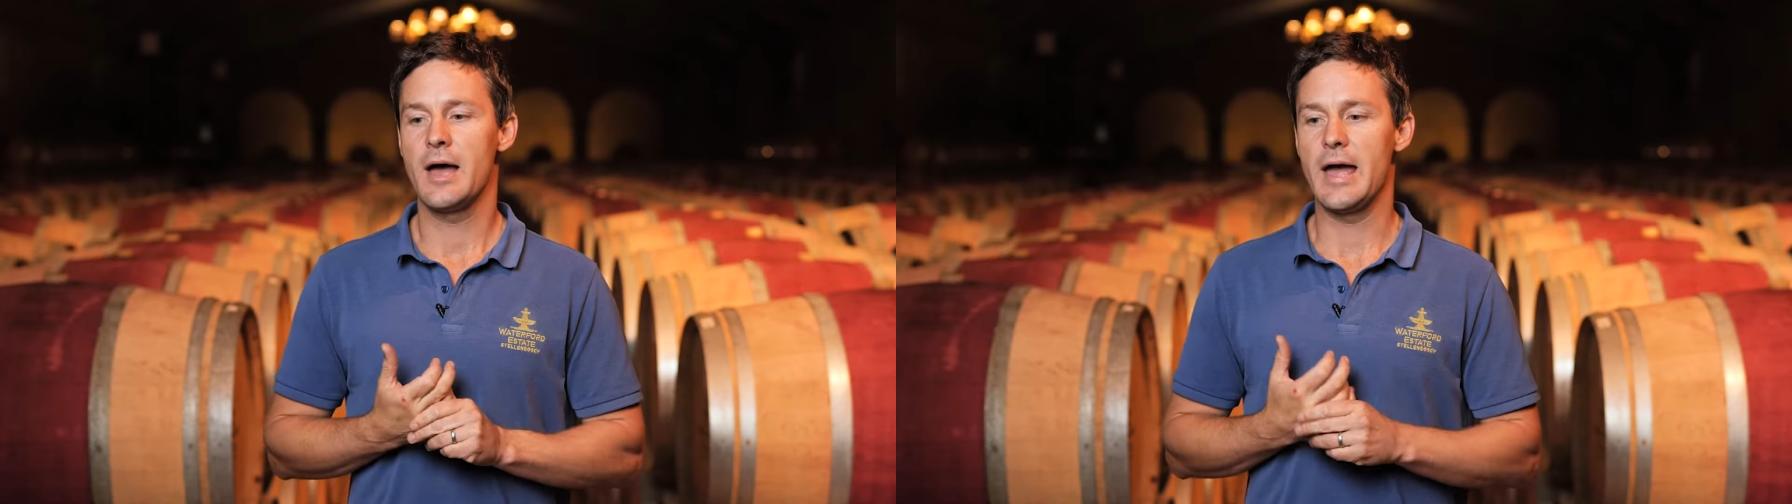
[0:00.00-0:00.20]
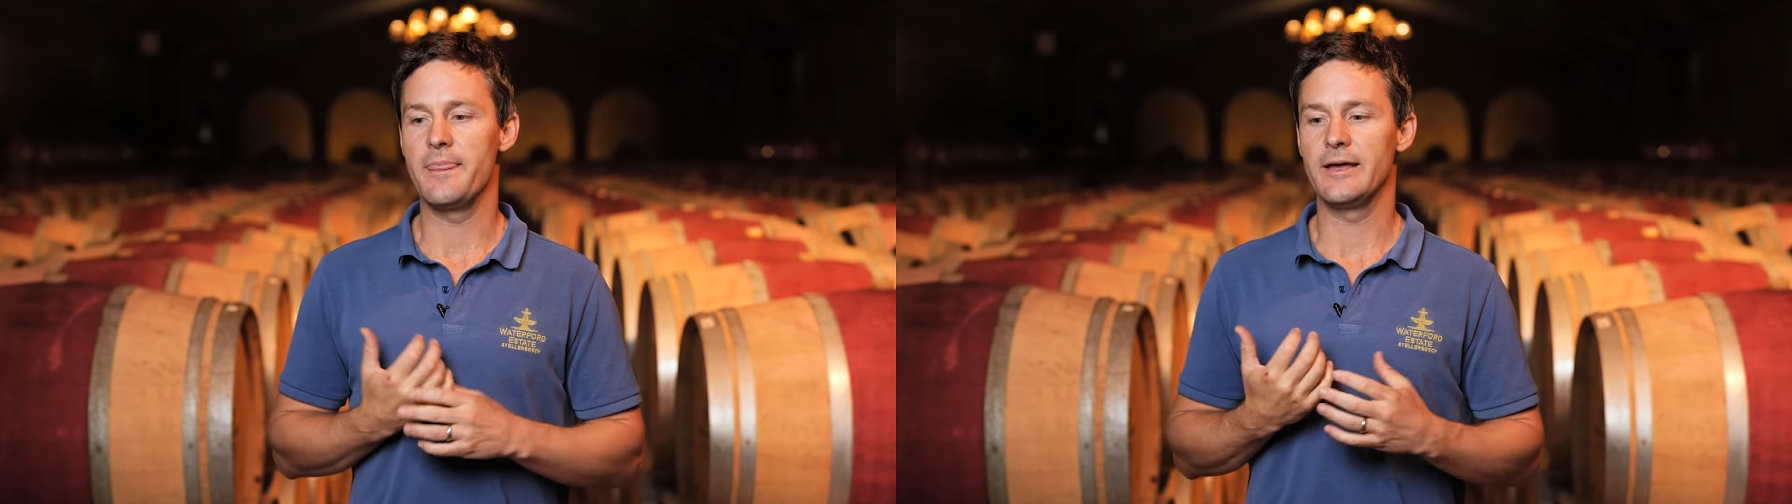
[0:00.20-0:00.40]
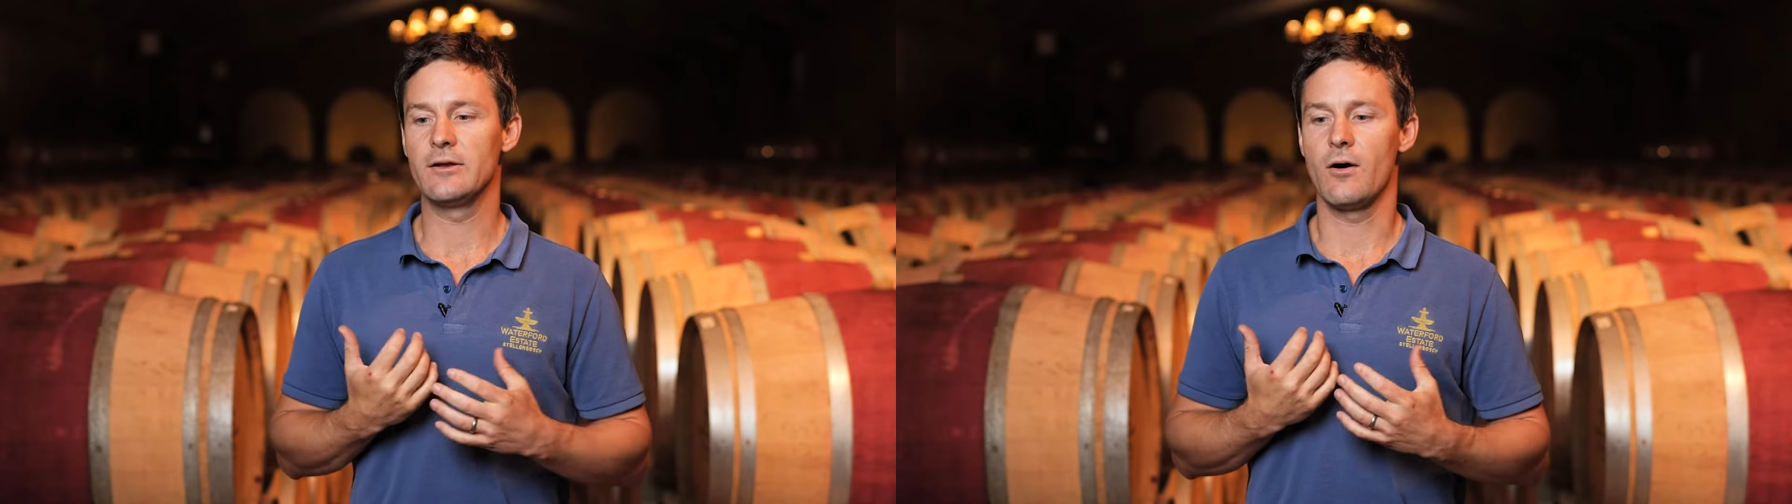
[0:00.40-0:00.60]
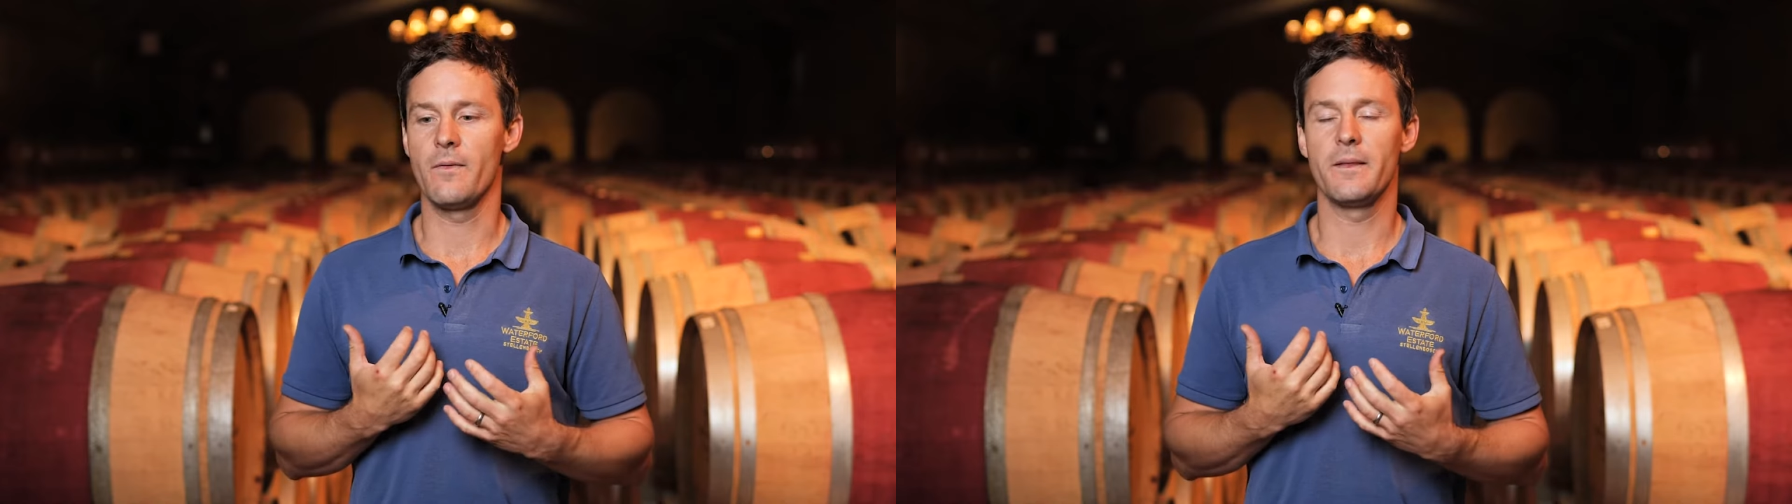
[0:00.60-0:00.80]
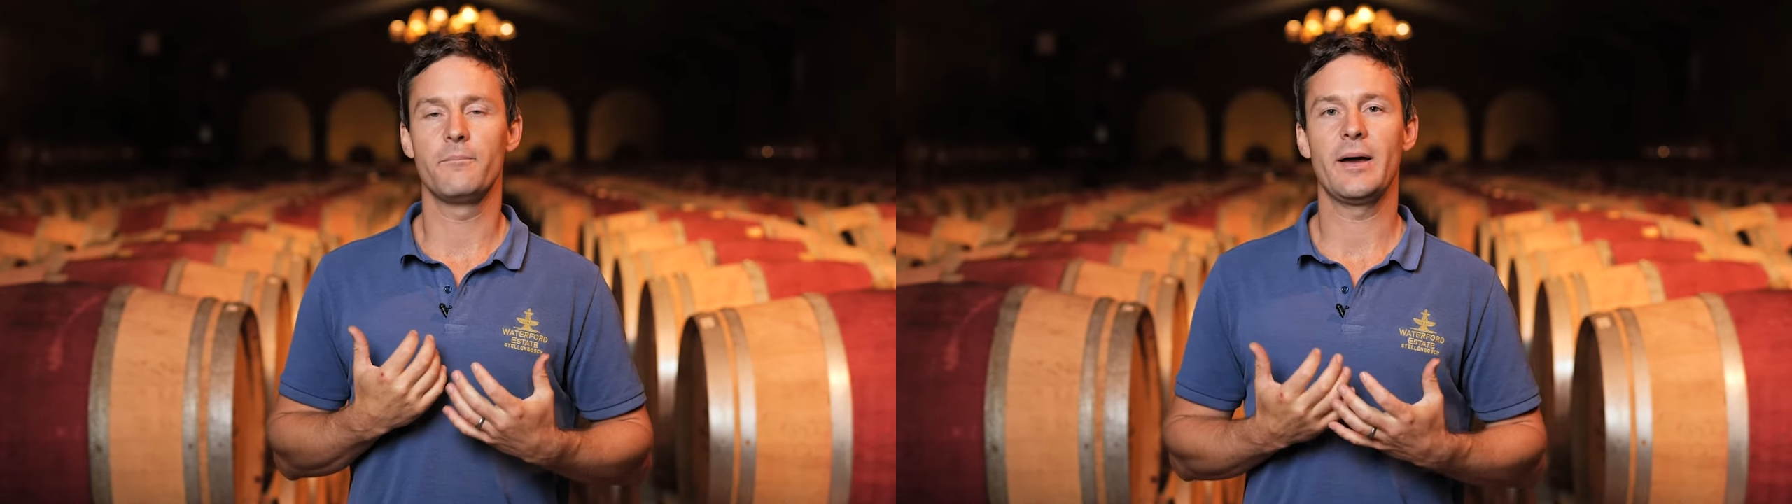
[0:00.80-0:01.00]
And then
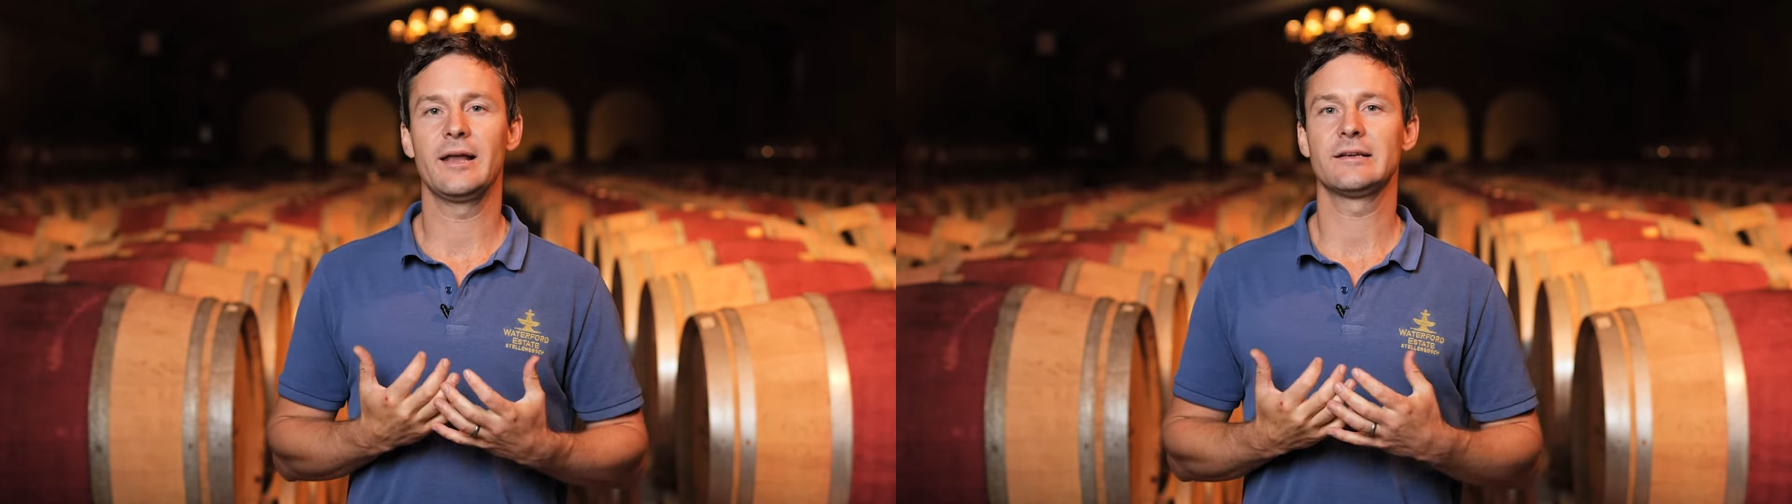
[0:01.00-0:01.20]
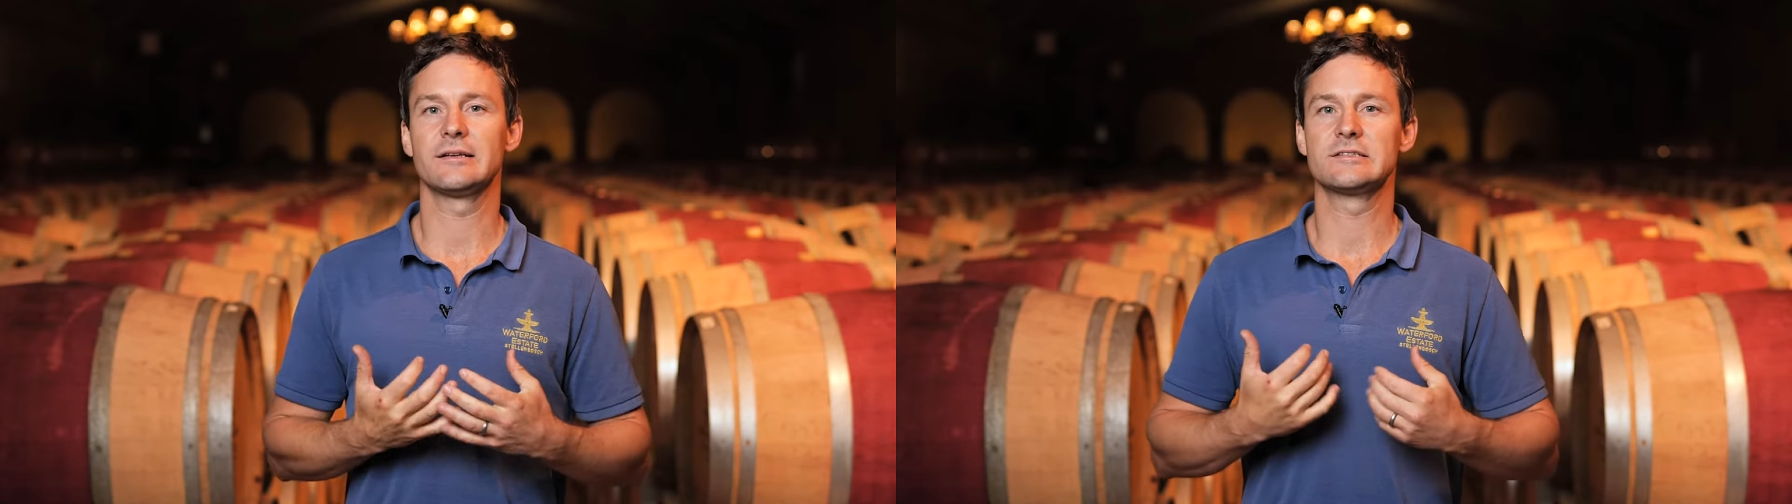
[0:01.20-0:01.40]
on the palate,